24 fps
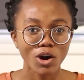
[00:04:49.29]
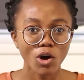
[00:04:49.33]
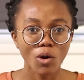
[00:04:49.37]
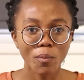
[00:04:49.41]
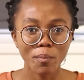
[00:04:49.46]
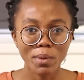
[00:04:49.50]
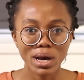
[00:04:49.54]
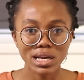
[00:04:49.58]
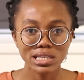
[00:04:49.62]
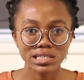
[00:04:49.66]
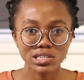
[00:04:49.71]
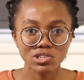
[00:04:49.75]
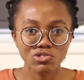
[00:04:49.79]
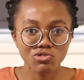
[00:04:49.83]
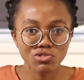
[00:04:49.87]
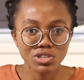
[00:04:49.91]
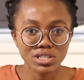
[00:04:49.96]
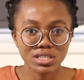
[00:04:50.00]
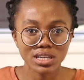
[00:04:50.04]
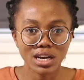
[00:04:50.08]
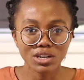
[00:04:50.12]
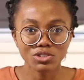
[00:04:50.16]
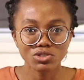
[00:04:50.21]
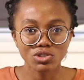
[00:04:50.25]
on my degree
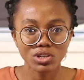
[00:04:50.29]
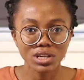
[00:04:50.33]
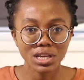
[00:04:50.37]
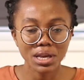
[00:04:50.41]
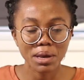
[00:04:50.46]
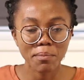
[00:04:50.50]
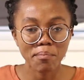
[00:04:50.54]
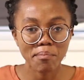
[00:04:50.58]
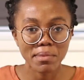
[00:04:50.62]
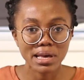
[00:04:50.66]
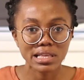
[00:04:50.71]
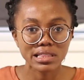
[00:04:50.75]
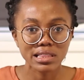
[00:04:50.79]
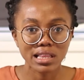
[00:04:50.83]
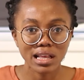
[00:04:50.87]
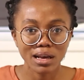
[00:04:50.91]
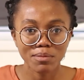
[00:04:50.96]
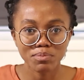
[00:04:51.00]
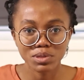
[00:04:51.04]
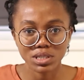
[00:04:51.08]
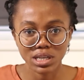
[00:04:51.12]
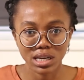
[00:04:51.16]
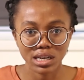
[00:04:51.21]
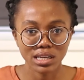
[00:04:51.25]
is actually a med
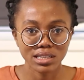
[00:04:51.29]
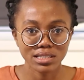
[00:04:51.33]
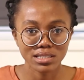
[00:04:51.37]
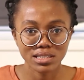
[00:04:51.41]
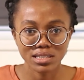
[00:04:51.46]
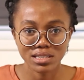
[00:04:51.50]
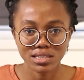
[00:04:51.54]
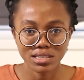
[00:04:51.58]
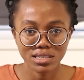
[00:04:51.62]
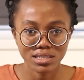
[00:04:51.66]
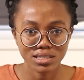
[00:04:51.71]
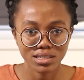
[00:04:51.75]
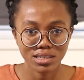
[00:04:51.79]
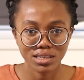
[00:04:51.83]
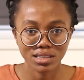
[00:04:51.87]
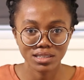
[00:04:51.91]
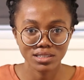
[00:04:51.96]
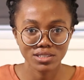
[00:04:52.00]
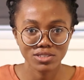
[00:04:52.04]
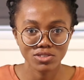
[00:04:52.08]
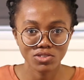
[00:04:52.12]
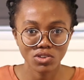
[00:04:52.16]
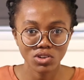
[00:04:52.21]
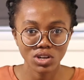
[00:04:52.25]
lab scientist
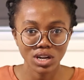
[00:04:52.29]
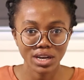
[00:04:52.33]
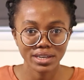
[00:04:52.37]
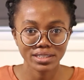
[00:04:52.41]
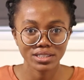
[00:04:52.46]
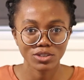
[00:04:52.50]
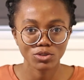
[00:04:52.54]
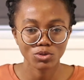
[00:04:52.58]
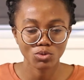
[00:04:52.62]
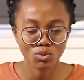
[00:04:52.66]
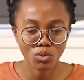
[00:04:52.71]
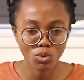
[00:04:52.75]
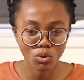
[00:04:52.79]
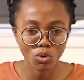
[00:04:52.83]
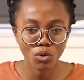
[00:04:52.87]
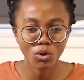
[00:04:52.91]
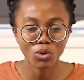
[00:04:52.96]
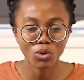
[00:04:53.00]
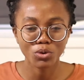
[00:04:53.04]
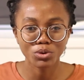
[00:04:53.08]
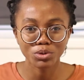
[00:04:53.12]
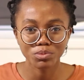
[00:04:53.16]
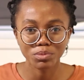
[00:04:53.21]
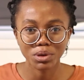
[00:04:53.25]
it's not like they
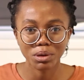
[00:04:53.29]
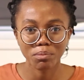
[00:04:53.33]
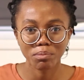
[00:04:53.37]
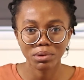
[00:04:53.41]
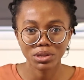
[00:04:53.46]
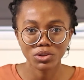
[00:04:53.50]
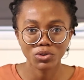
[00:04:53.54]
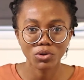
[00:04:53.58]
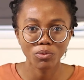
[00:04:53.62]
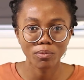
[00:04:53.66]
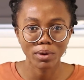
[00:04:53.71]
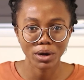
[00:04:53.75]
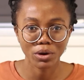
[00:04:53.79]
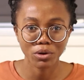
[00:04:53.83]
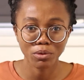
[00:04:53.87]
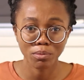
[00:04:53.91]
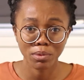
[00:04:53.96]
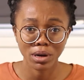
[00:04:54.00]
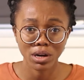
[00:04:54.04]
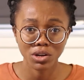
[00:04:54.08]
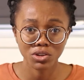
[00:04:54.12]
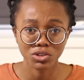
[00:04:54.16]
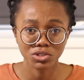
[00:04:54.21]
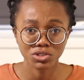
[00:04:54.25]
called me a medical
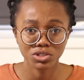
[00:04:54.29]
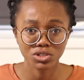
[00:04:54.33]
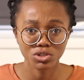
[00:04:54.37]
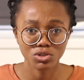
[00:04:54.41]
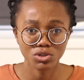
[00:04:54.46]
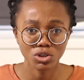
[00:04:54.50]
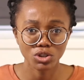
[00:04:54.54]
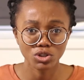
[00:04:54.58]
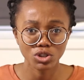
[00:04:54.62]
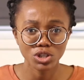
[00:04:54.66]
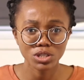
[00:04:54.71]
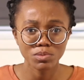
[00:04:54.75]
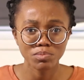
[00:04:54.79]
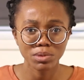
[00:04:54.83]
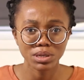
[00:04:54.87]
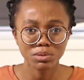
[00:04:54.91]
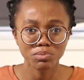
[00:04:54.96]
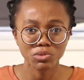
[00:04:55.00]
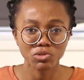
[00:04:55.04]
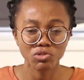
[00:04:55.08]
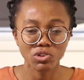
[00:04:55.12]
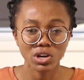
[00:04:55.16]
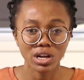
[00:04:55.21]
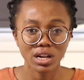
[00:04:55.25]
microbiologist so it just
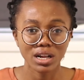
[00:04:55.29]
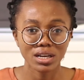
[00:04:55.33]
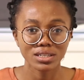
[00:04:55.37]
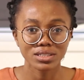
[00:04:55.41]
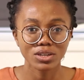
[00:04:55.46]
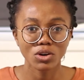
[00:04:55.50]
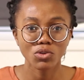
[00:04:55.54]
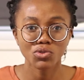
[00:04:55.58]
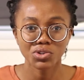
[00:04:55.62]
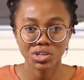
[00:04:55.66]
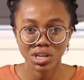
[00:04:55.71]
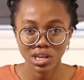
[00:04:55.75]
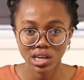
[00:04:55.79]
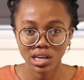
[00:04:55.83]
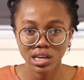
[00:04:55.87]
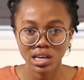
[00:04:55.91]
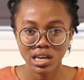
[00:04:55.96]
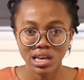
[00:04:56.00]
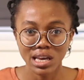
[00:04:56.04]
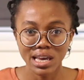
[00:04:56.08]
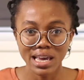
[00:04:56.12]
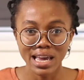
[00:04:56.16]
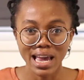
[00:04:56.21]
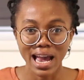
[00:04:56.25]
made me realize that okay
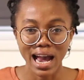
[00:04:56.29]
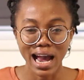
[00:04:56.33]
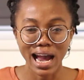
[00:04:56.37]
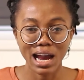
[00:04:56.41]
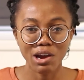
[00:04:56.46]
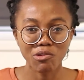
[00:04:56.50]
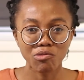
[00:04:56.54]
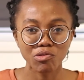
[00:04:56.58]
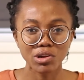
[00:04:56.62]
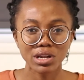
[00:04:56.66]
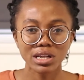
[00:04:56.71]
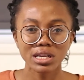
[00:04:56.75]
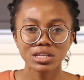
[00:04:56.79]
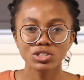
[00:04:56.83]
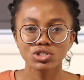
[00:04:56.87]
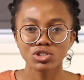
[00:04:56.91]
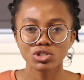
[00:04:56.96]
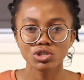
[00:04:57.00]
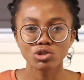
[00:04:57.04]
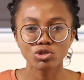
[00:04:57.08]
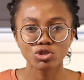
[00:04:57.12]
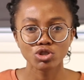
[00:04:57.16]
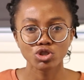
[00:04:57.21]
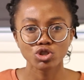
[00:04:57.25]
I really
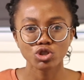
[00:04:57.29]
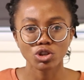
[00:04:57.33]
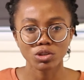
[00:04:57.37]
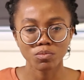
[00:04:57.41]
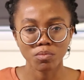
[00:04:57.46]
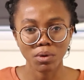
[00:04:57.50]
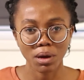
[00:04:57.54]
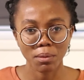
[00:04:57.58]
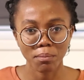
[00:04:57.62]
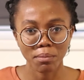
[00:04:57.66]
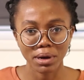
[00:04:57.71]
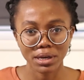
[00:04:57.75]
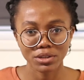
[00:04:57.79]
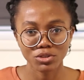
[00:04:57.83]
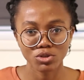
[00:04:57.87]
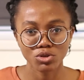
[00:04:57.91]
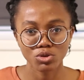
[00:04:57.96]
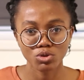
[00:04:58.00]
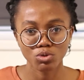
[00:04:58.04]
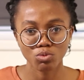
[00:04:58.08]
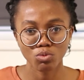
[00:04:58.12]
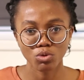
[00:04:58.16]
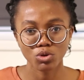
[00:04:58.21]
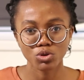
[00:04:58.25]
just shut my mind
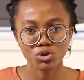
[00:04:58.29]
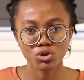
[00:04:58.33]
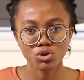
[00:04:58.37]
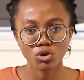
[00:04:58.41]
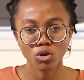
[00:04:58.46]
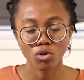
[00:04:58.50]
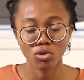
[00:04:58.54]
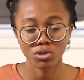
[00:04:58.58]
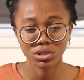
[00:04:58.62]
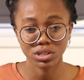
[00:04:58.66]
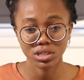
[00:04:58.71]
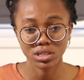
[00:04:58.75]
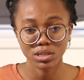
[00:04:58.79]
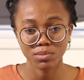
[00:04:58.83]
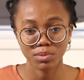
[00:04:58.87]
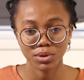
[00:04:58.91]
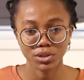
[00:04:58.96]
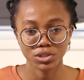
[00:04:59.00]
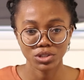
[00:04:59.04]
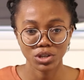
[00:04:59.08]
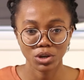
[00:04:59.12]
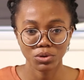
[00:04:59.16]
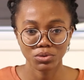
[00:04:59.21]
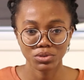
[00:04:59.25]
towards other
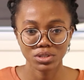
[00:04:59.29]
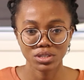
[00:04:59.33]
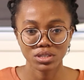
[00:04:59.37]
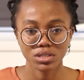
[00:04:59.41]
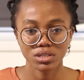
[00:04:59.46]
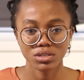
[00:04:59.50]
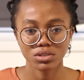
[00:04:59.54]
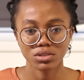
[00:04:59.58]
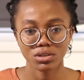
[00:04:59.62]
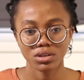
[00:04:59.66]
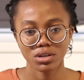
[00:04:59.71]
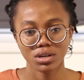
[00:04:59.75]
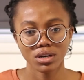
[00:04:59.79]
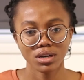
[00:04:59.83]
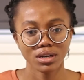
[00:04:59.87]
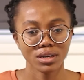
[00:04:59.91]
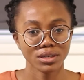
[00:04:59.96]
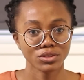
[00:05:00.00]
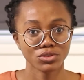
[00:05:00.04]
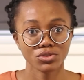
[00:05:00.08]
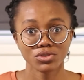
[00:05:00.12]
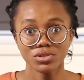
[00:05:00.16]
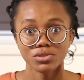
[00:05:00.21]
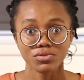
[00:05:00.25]
specialties uh,
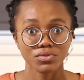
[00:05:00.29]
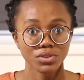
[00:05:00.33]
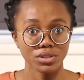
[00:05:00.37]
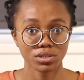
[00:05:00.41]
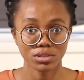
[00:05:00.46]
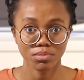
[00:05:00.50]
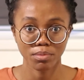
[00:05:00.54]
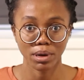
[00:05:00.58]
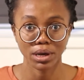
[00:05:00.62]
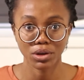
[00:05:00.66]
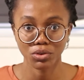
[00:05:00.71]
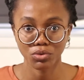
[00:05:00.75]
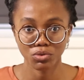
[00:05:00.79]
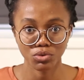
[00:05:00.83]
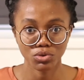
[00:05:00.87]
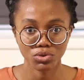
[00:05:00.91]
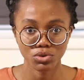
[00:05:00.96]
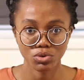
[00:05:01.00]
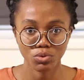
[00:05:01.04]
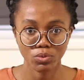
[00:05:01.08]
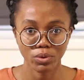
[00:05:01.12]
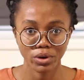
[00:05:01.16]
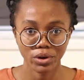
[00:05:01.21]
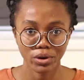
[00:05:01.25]
I just faced micro
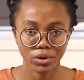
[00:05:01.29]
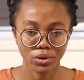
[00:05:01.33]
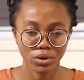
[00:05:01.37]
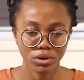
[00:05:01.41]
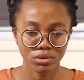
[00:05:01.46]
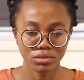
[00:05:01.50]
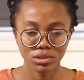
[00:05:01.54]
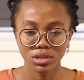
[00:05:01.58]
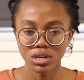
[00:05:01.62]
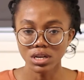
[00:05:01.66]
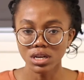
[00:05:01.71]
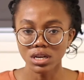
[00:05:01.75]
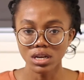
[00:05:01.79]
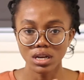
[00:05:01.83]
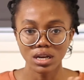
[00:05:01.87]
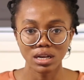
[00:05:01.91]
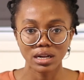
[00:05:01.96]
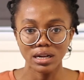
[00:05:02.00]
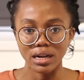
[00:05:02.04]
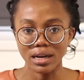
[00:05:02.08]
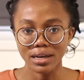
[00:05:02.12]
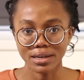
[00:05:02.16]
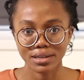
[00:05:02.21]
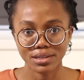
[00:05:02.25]
square
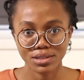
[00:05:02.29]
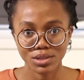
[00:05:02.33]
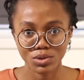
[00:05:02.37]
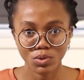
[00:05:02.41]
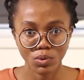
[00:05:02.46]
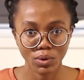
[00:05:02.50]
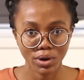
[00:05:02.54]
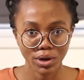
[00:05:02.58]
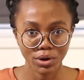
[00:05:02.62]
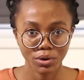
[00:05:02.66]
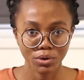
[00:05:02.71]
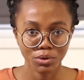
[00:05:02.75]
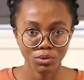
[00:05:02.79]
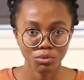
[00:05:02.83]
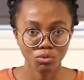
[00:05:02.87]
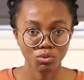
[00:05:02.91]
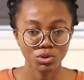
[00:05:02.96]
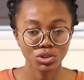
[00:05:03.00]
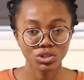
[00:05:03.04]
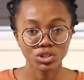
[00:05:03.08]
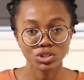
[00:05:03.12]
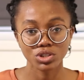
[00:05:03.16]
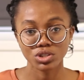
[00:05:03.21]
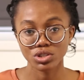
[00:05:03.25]
like square on
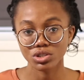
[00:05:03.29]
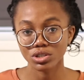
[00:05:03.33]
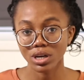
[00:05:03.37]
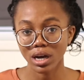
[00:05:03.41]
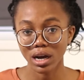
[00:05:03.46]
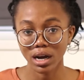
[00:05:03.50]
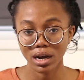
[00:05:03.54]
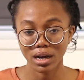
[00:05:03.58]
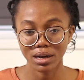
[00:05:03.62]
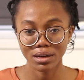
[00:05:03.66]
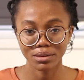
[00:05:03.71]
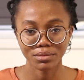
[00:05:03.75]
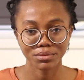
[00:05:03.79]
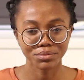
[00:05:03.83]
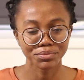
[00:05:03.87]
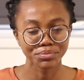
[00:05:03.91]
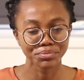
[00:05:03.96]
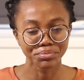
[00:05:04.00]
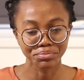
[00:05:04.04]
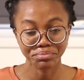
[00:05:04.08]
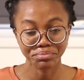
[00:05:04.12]
which um,